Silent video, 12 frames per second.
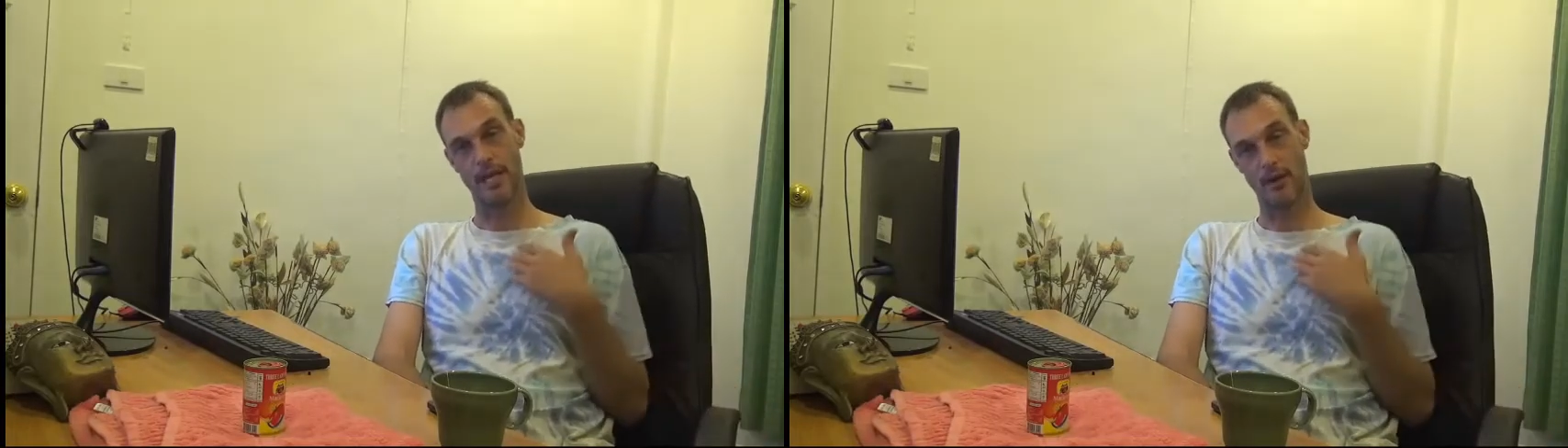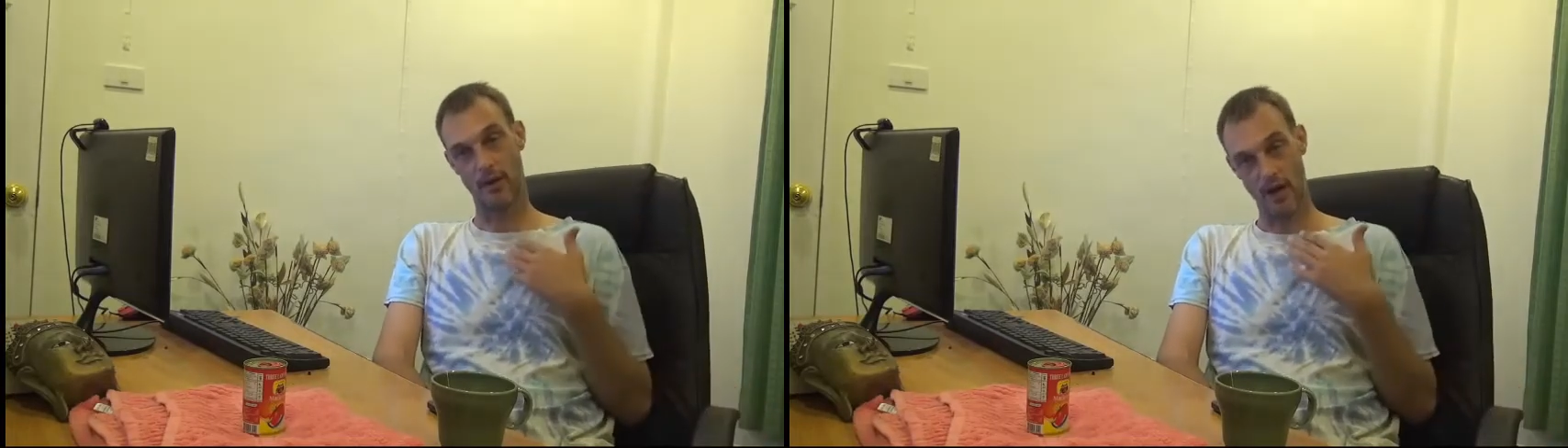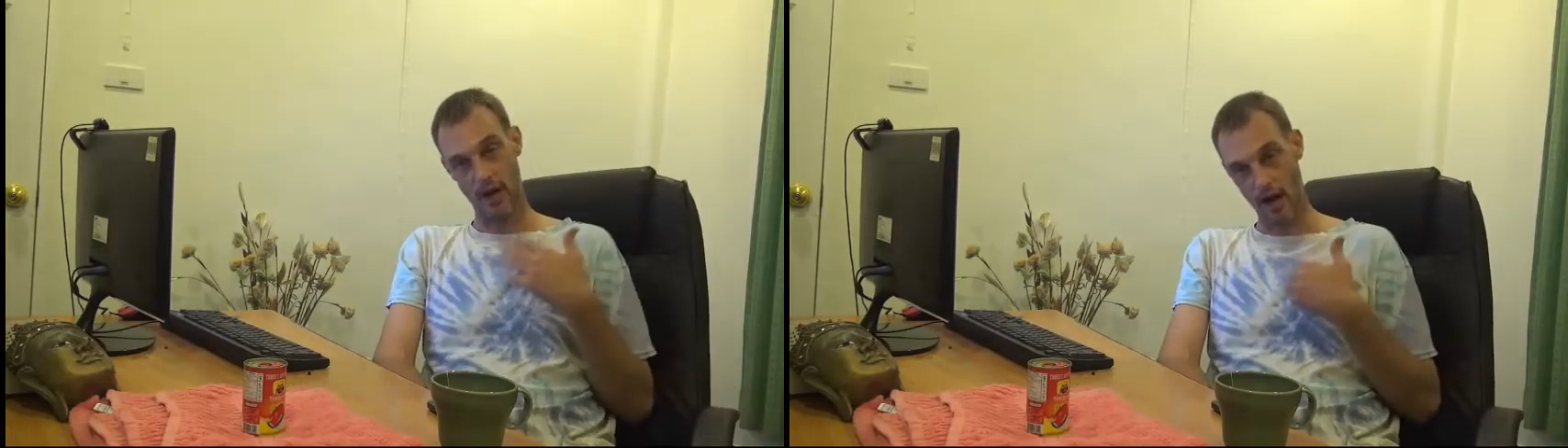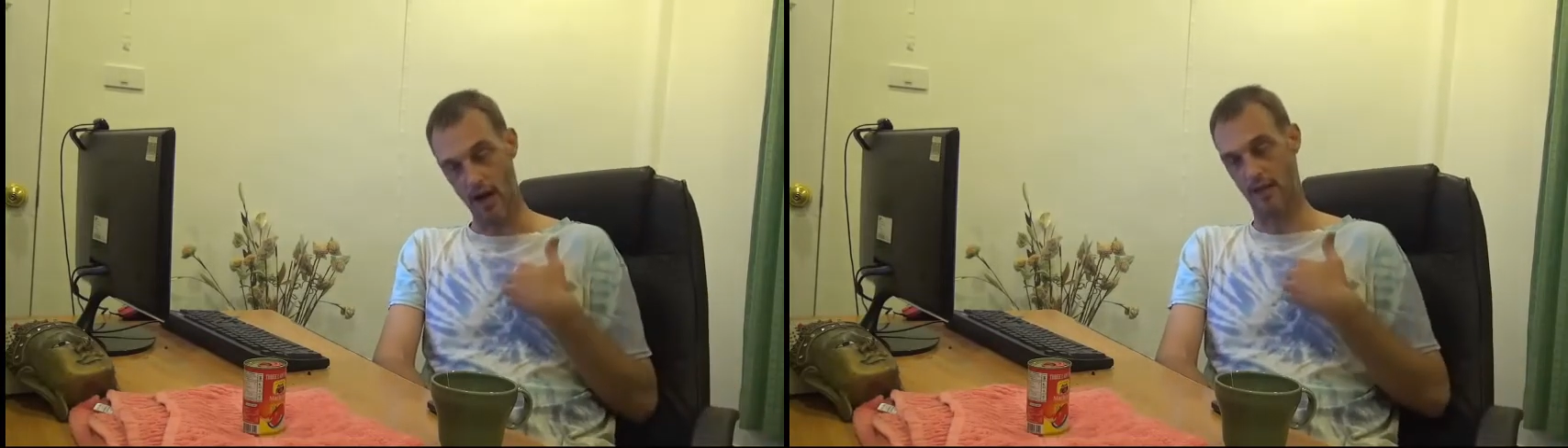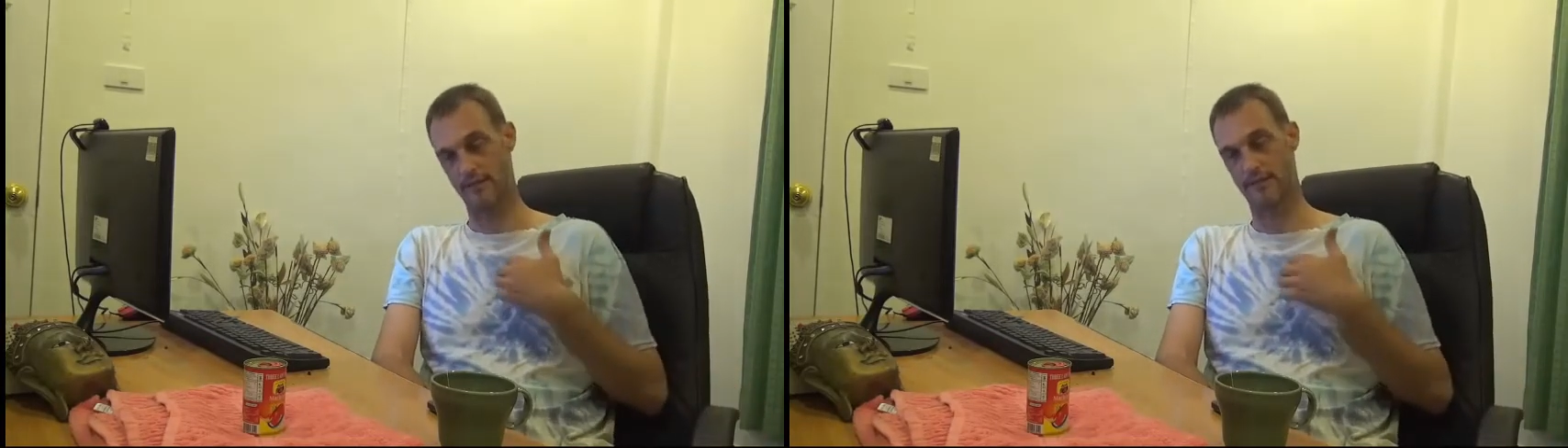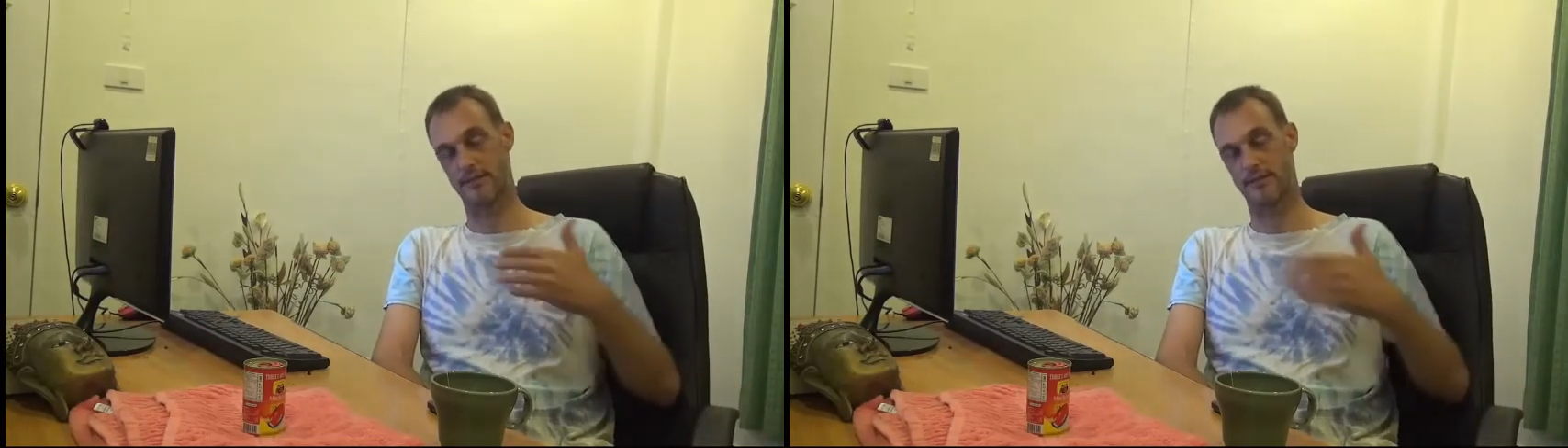But our
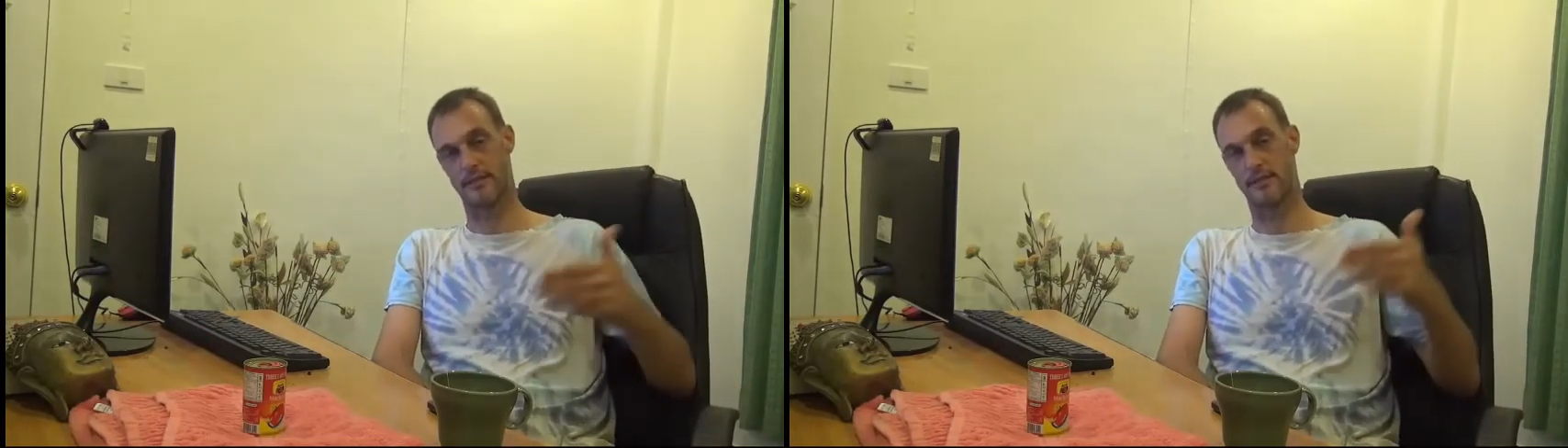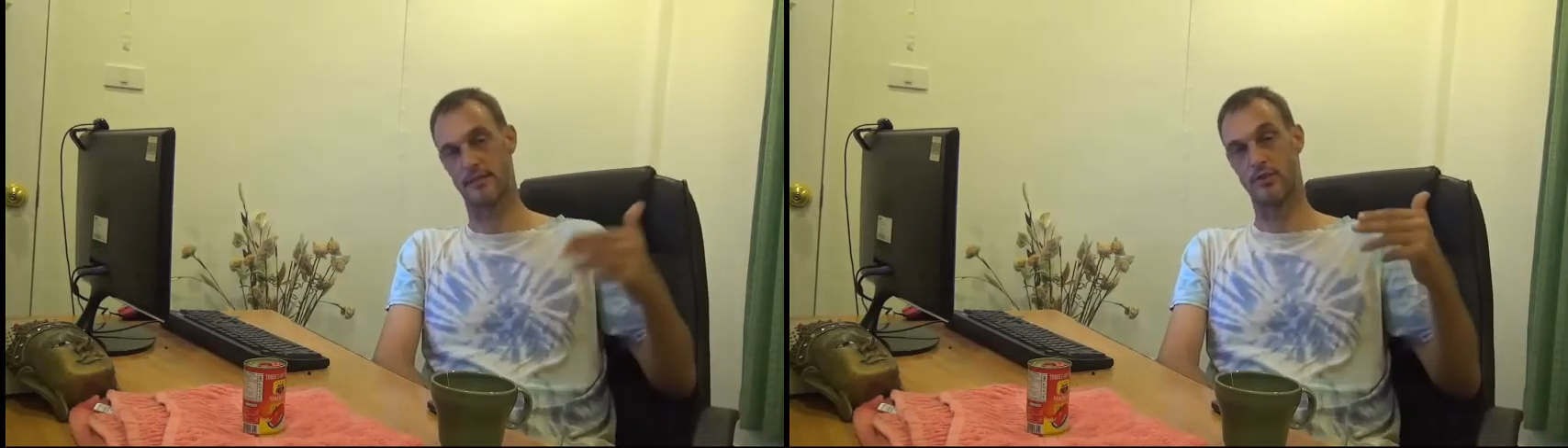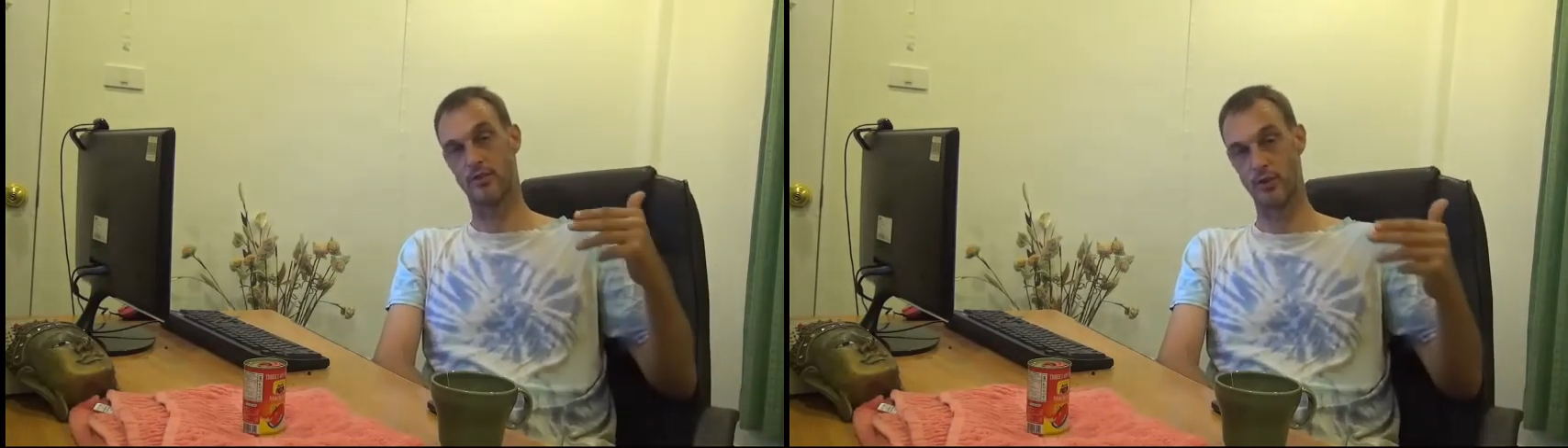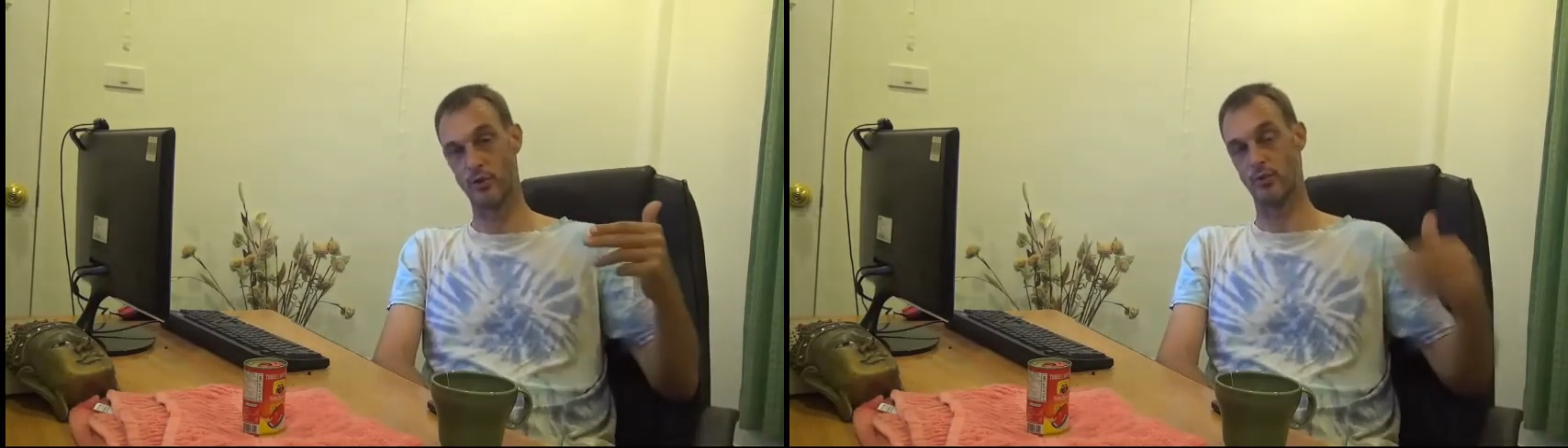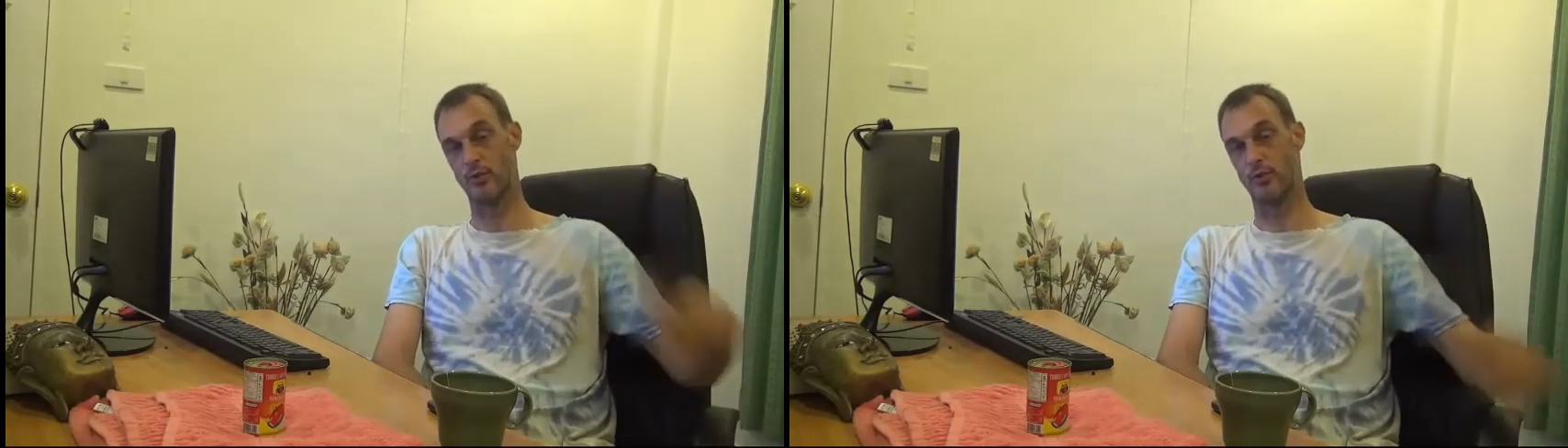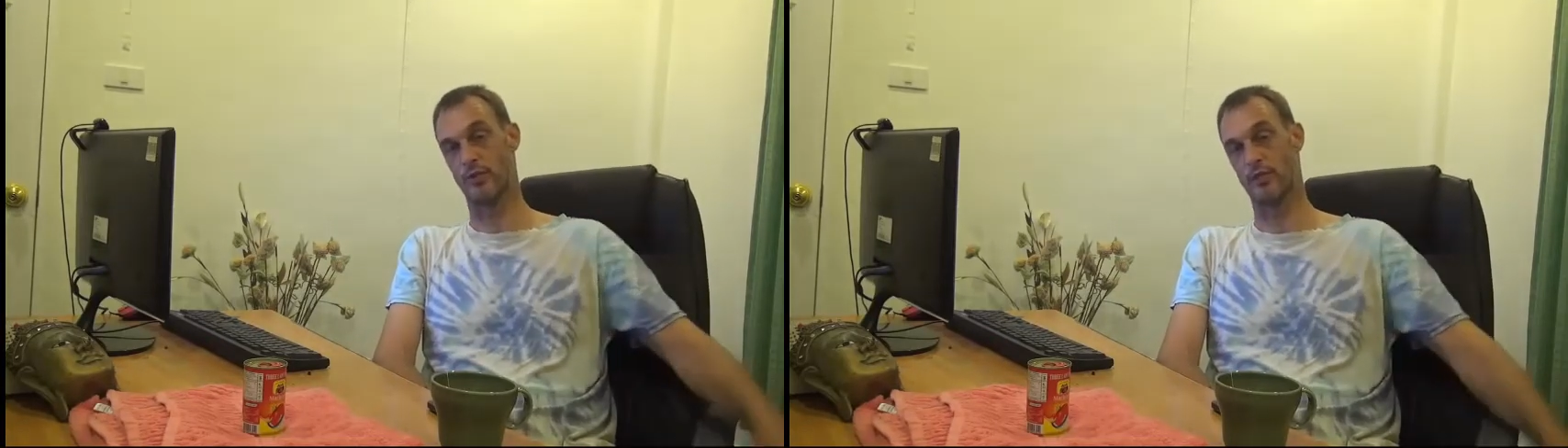hearts
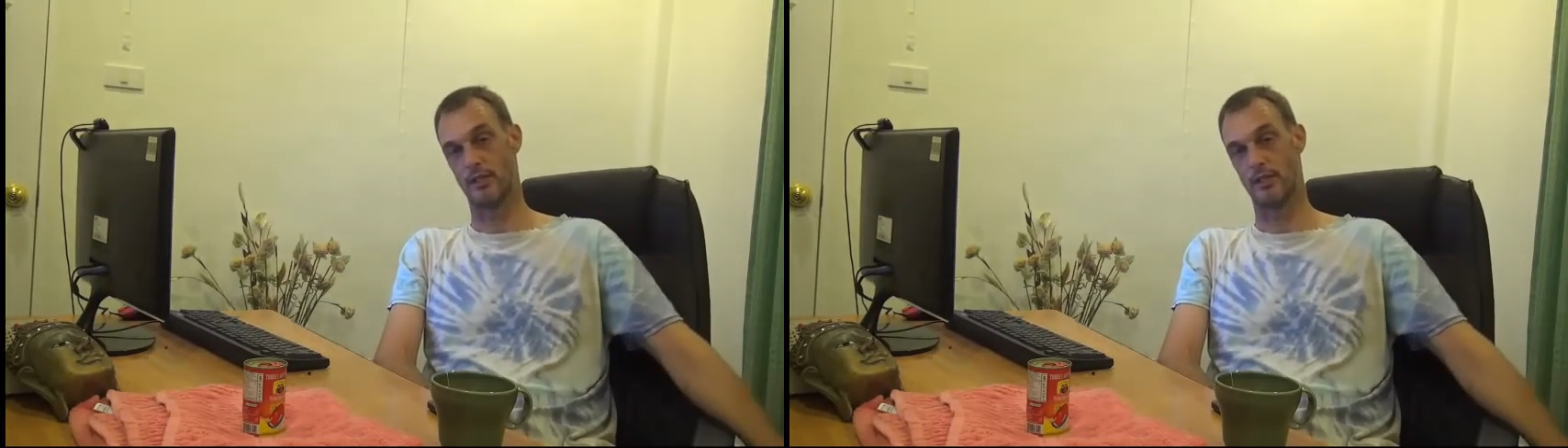do,